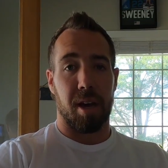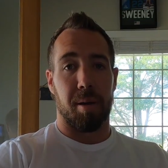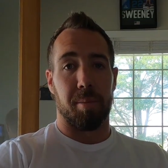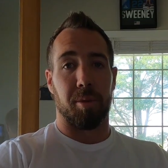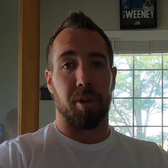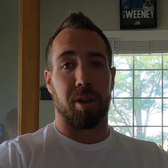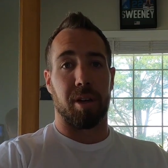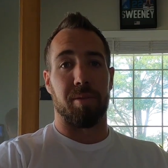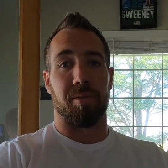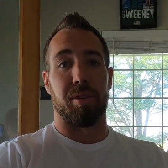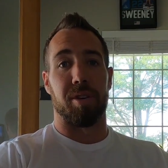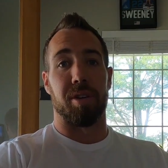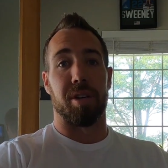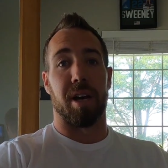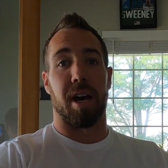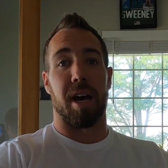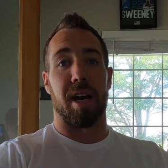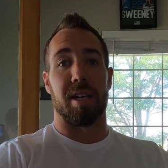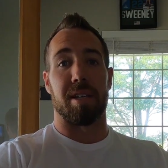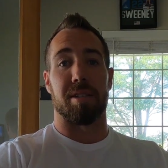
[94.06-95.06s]
I'm looking for you
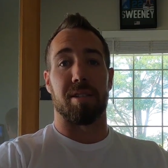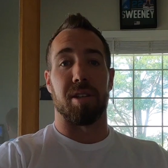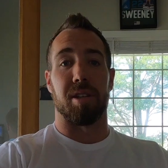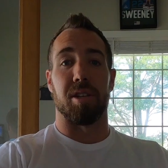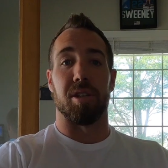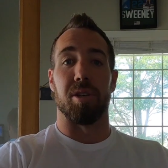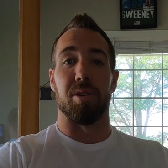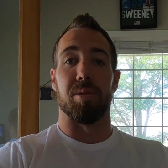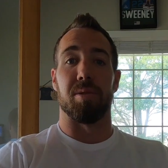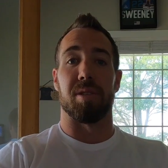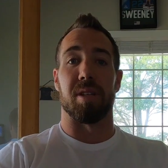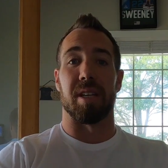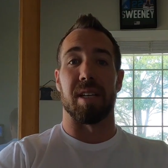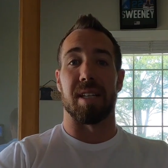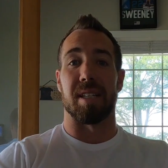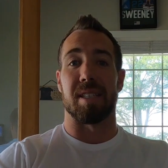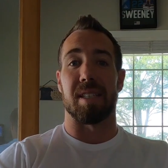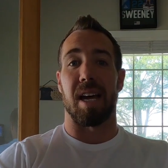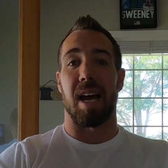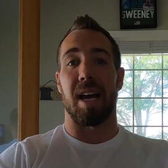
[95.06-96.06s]
guys to use the
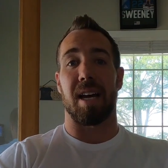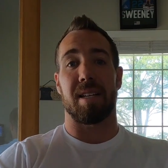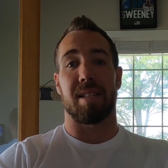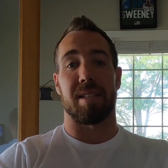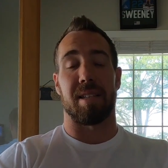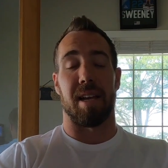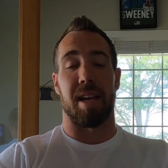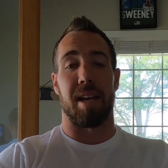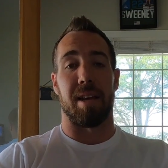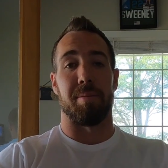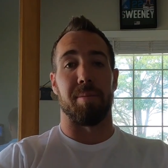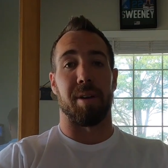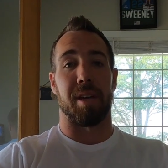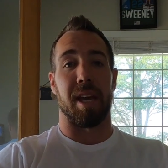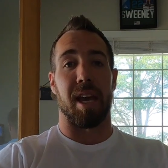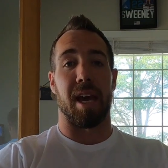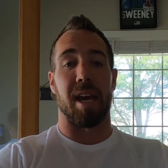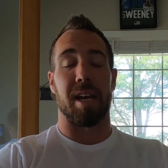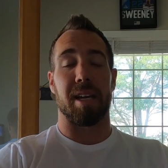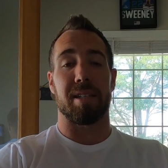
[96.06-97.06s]
exact same
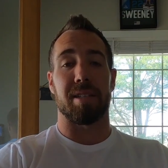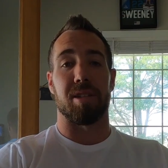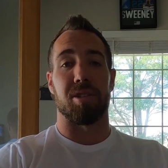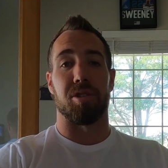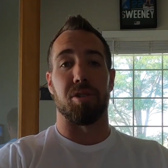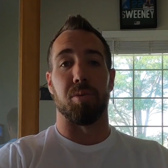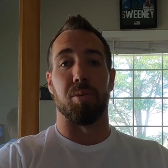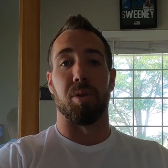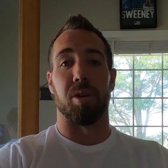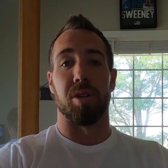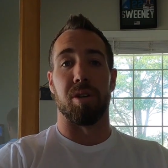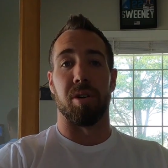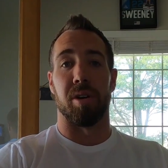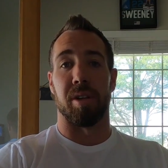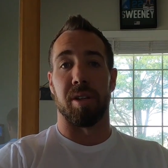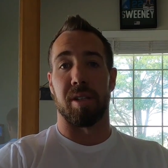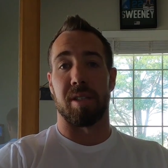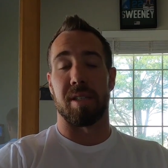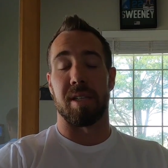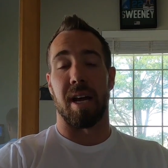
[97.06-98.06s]
mechanics that you would
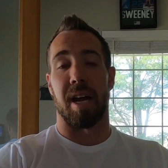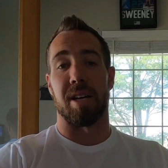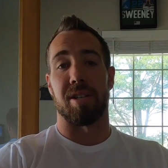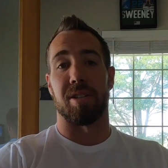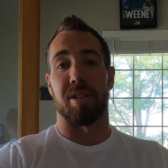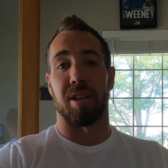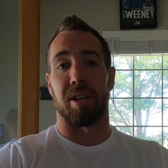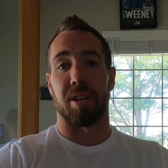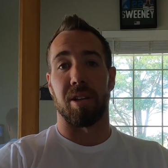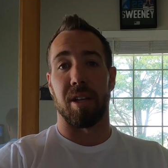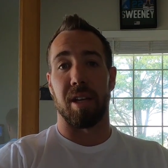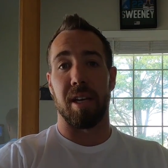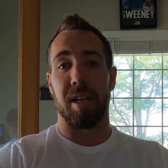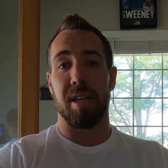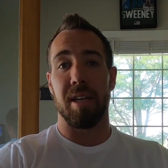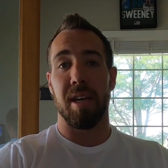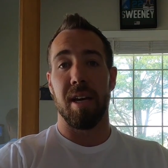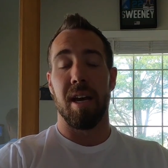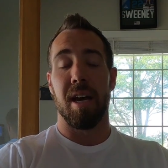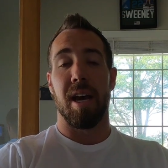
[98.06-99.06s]
during the snatch and the
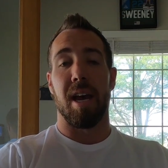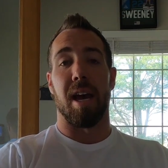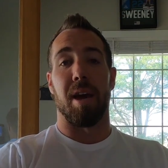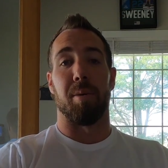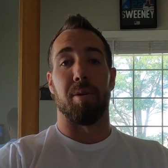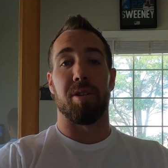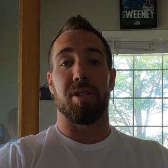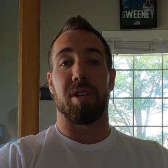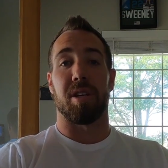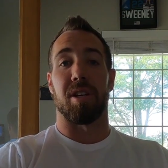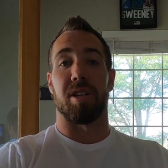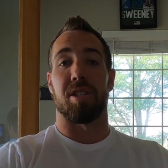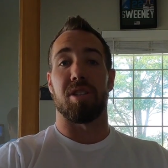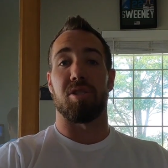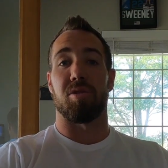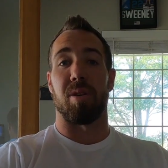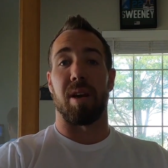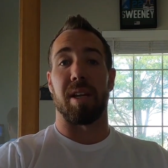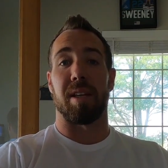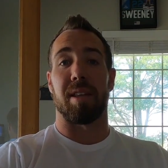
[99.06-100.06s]
clean. And we're just going to
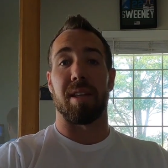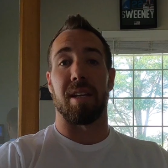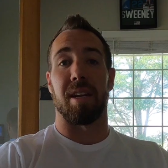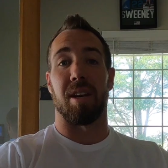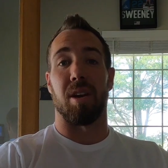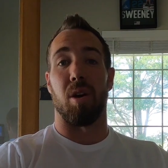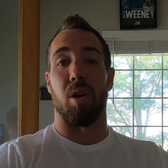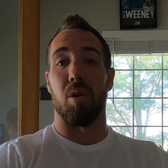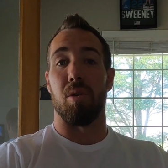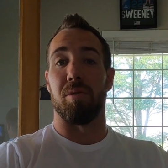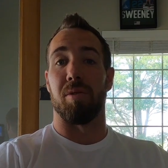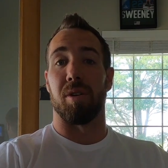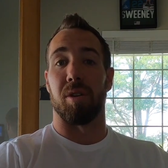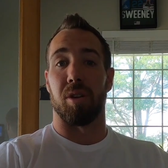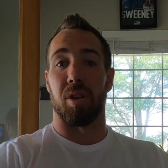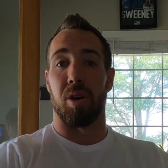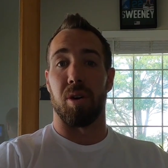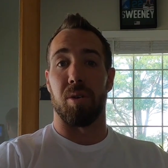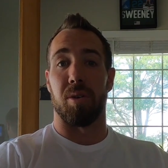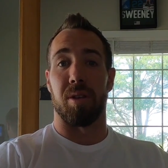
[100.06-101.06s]
strengthen and
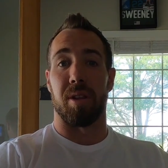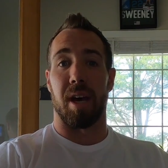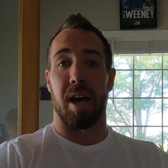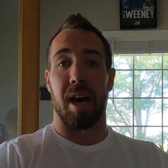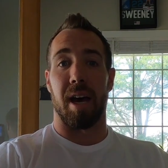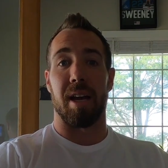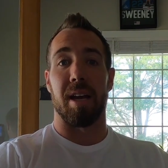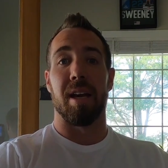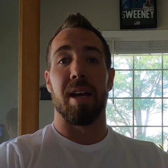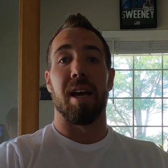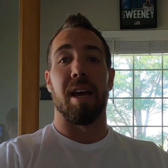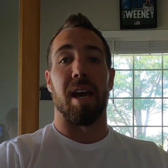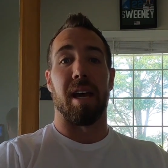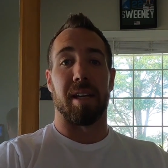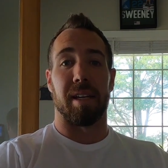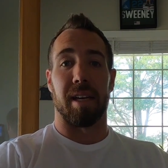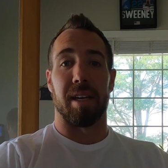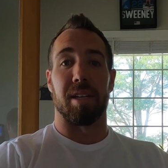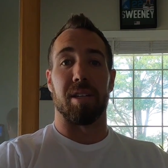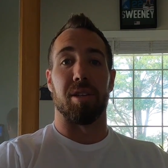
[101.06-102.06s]
overload that and
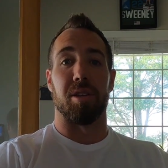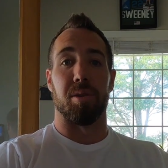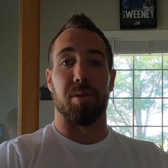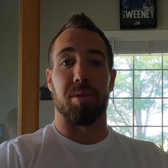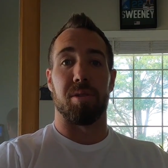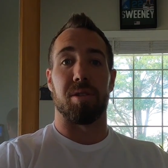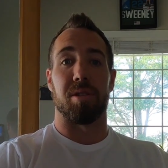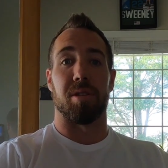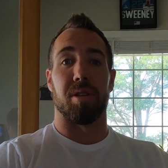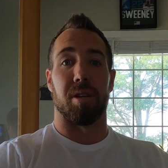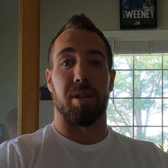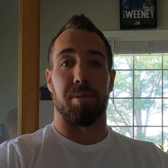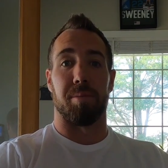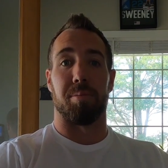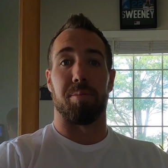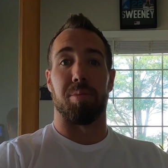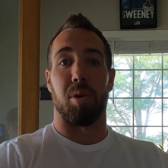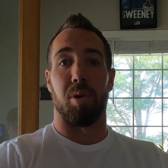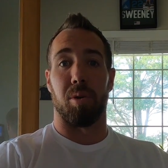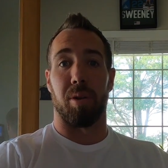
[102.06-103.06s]
get used to
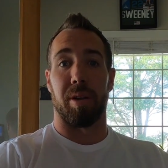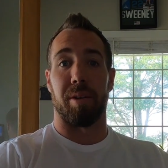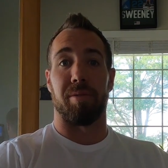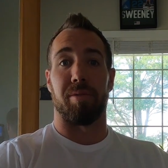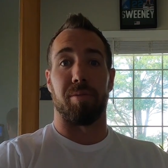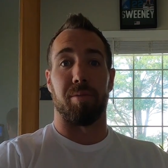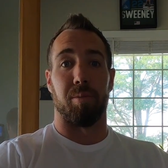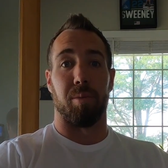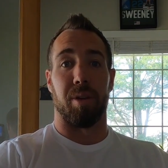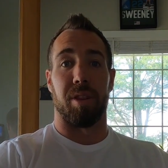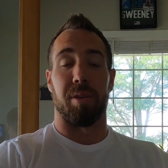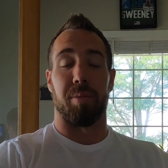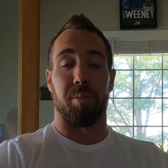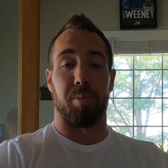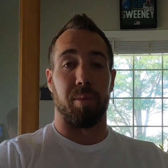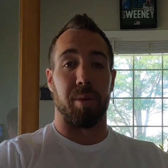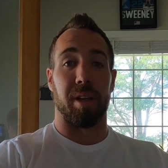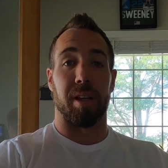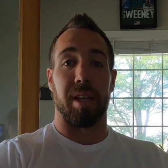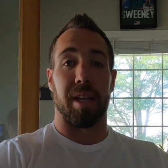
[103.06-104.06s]
pulling with
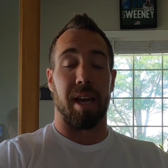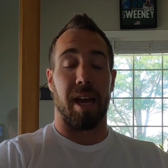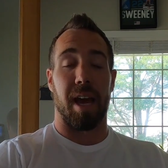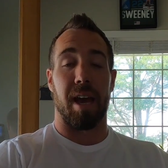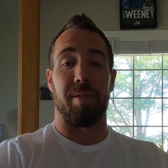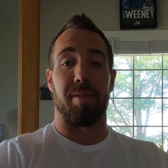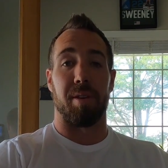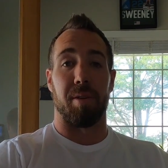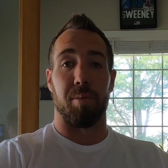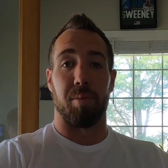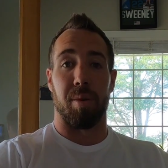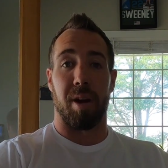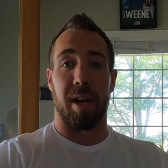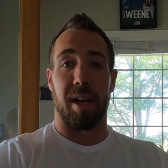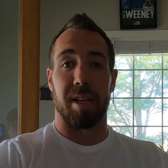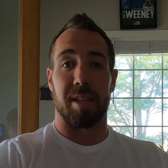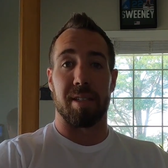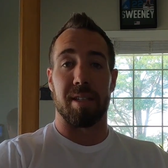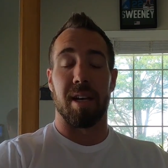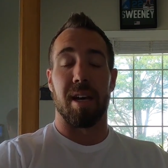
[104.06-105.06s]
really heavy
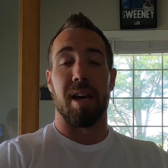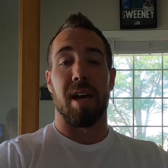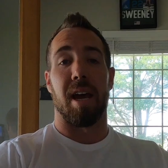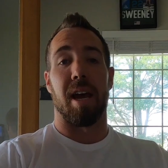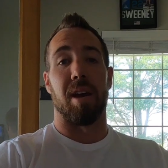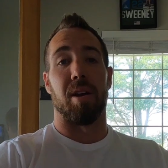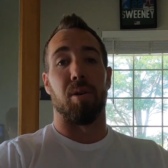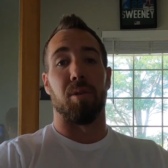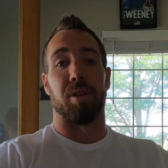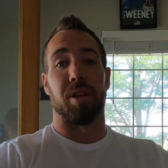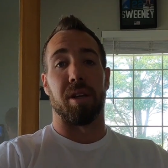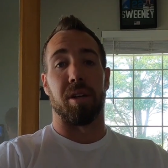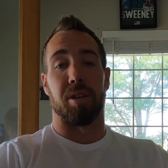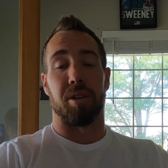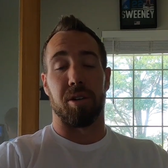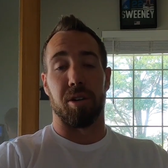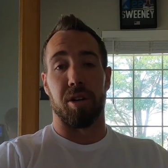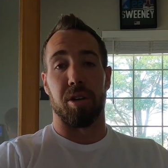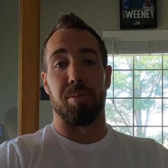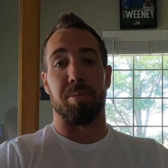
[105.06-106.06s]
weights and holding
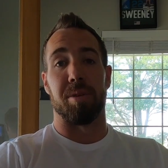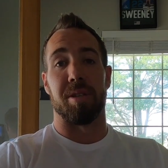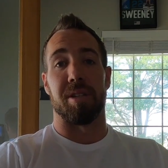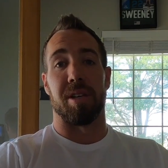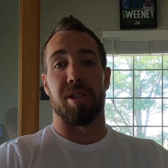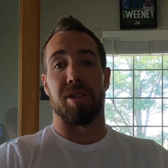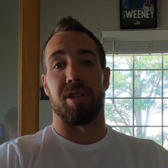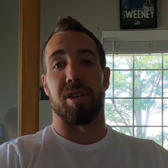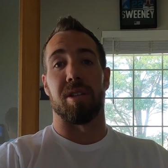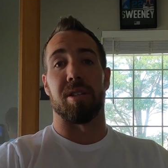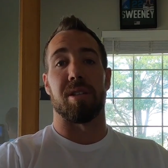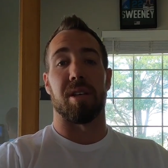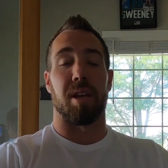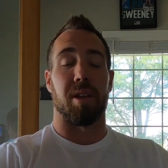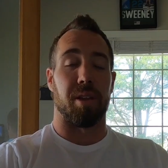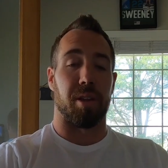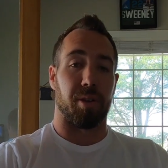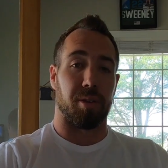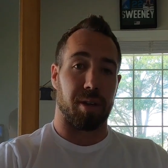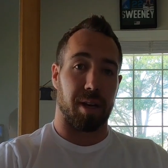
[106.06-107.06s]
good positions
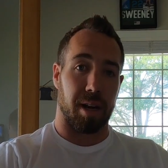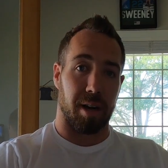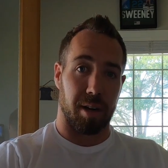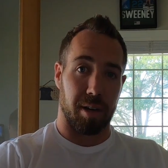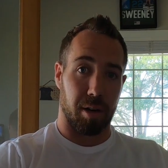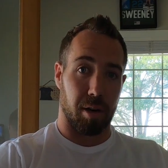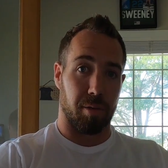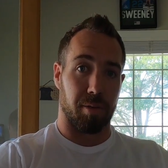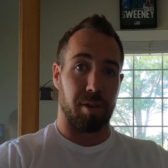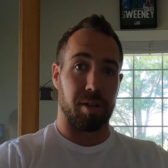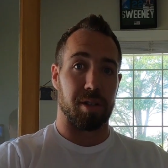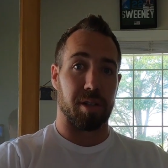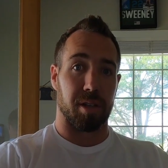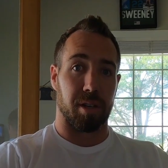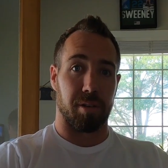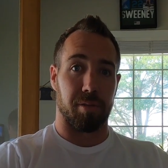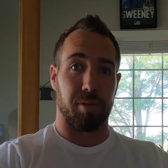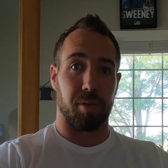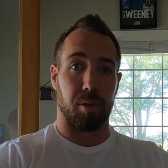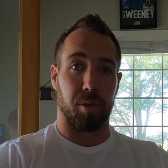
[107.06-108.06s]
that'll carry over to
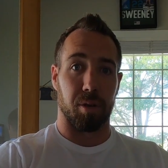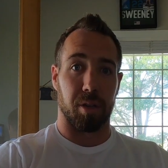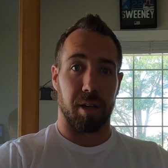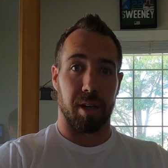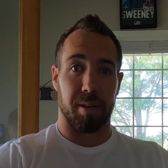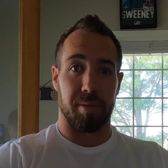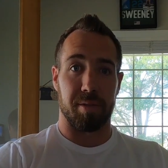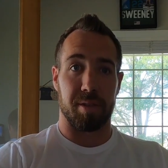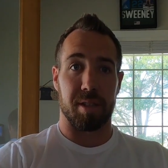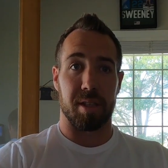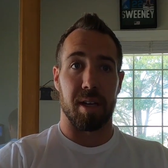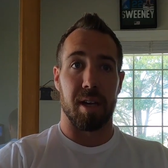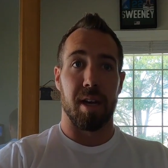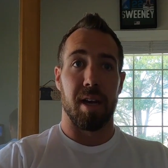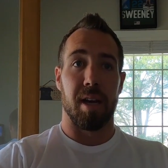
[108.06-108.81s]
your full lifts.